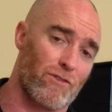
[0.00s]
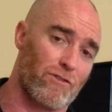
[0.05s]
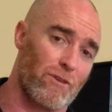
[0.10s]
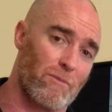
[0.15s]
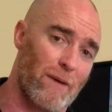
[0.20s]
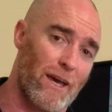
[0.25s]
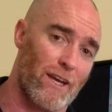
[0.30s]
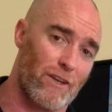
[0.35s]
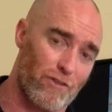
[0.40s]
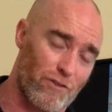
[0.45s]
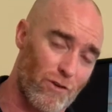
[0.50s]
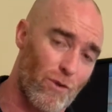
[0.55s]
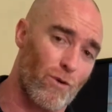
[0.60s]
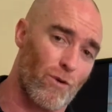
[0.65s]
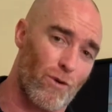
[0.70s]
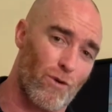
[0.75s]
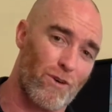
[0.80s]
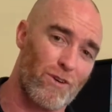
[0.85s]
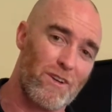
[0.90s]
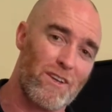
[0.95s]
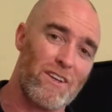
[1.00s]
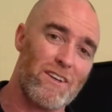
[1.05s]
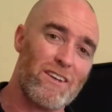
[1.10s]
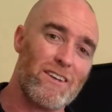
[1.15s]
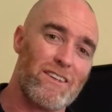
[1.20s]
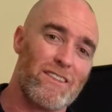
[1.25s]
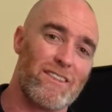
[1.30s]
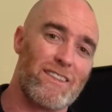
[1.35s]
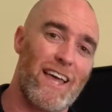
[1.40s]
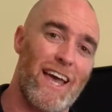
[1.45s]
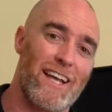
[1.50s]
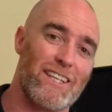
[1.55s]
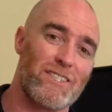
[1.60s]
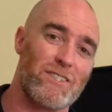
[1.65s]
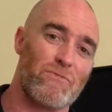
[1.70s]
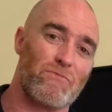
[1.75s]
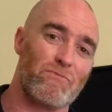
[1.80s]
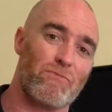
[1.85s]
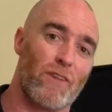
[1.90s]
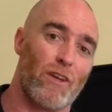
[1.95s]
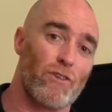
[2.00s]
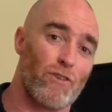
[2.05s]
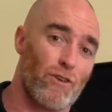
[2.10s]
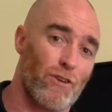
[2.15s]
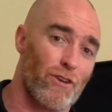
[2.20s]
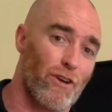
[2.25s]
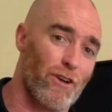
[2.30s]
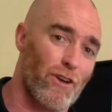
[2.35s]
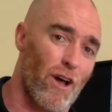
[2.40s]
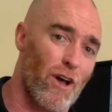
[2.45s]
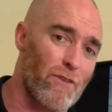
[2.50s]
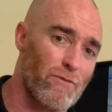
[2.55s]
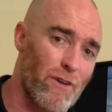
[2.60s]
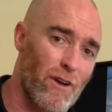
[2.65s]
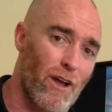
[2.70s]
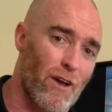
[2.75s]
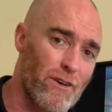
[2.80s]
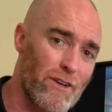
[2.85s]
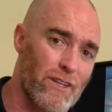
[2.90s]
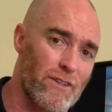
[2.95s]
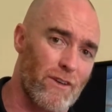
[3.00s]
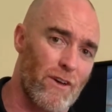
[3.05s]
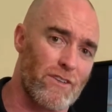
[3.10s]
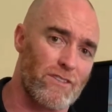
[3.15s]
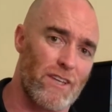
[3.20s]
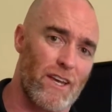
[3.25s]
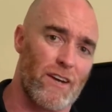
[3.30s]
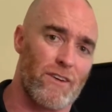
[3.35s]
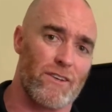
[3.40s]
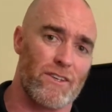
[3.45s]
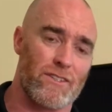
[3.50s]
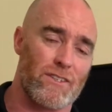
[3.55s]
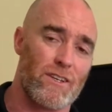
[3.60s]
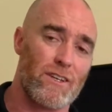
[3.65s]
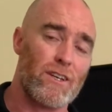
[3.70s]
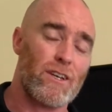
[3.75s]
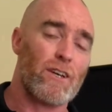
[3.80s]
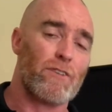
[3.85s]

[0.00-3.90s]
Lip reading: to make sure that you're not overloading those areas.